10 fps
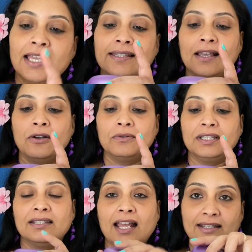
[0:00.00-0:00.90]
So the
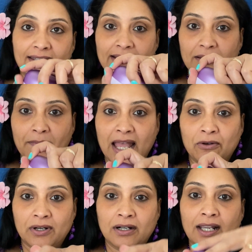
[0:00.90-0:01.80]
Tatcha Silk
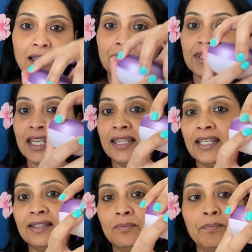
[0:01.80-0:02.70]
Powder comes in
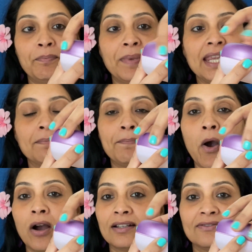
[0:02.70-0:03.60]
this big
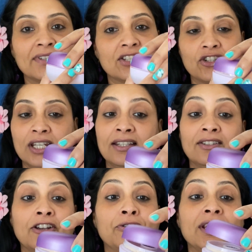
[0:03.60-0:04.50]
box, which is
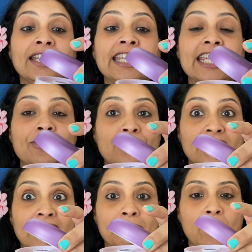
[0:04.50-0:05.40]
a really
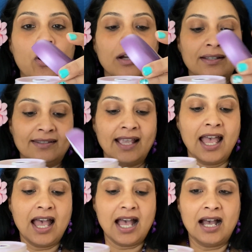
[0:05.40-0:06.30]
interesting box.
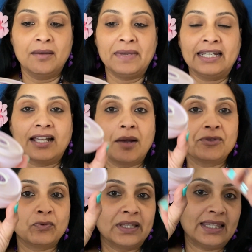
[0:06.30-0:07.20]
It comes
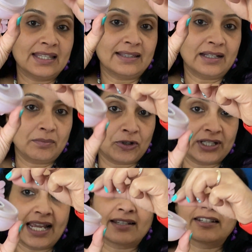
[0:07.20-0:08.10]
with this little
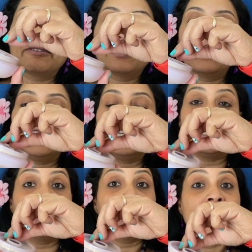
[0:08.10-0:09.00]
protective thing.
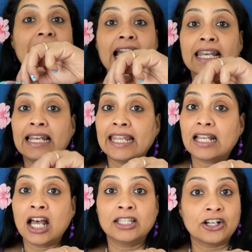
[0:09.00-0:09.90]
Unlike
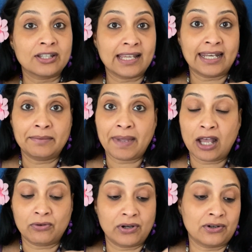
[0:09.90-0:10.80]
other setting
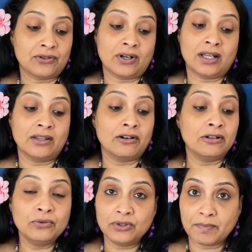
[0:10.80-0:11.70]
powders or other
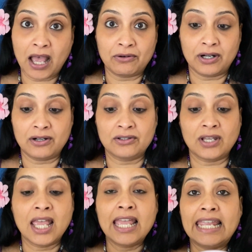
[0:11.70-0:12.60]
loose powders,
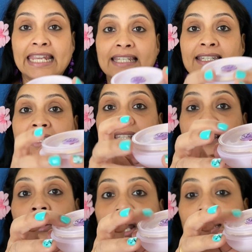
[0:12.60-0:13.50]
it does
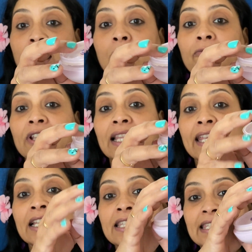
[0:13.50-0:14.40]
not come with
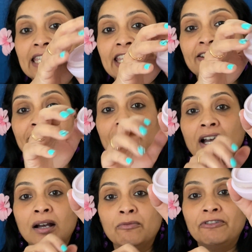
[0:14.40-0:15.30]
like a sieve
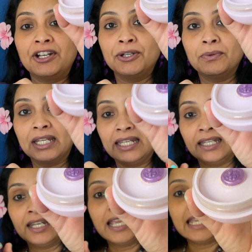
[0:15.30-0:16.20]
where you
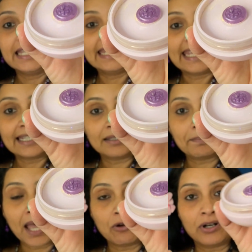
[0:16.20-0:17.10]
can get the
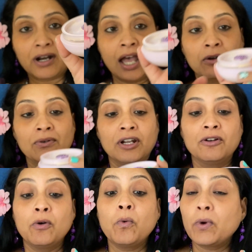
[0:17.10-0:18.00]
powder out.
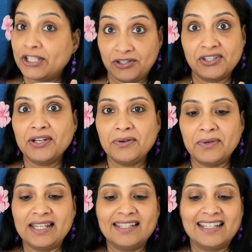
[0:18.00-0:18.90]
What you do
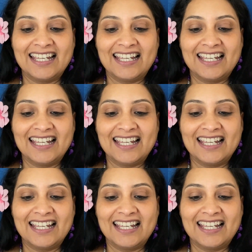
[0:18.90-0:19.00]
is